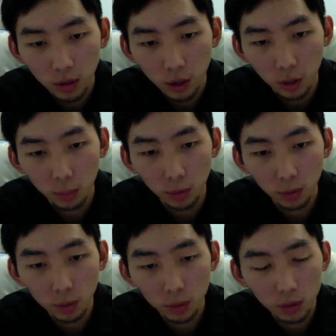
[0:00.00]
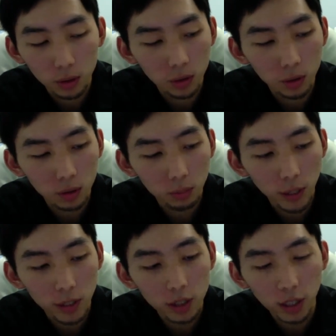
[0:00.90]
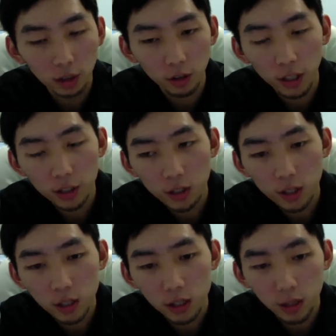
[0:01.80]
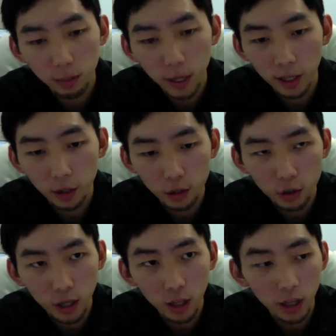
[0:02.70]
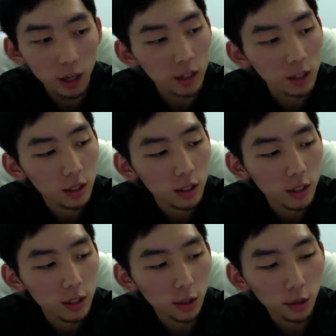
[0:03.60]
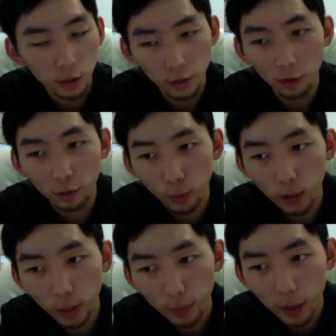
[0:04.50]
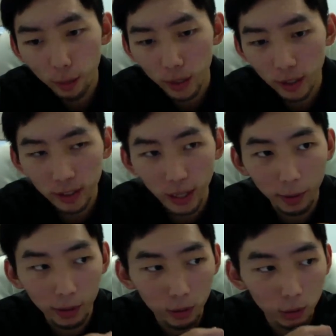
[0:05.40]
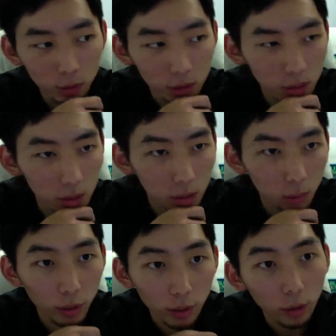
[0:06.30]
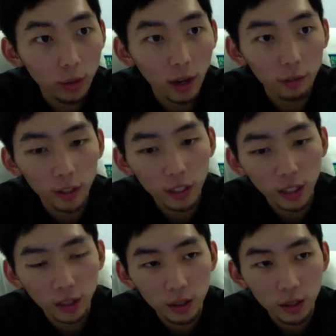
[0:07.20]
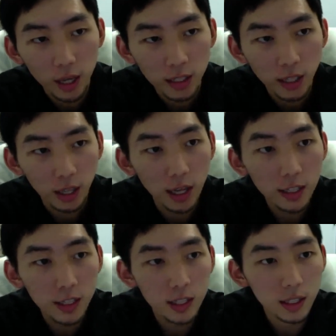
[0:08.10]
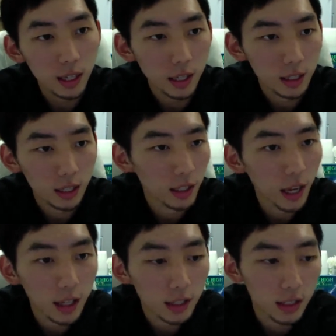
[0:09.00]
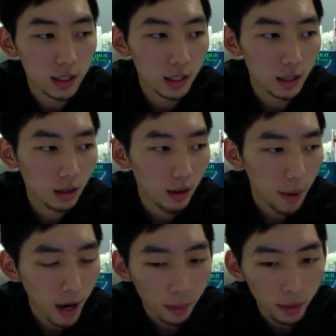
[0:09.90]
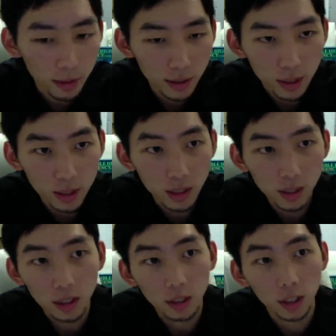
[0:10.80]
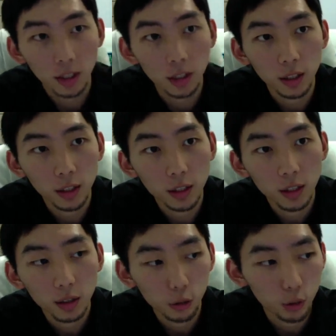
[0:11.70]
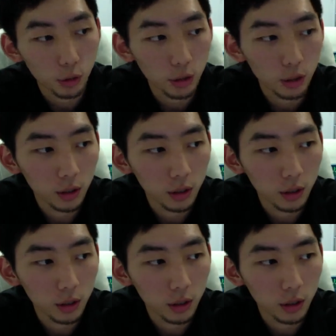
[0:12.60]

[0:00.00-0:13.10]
herbal-based ingredients made in Australia. So you don't have to worry about weird chemicals. We don't have any SLS, SLES, parabens, silicon, gluten.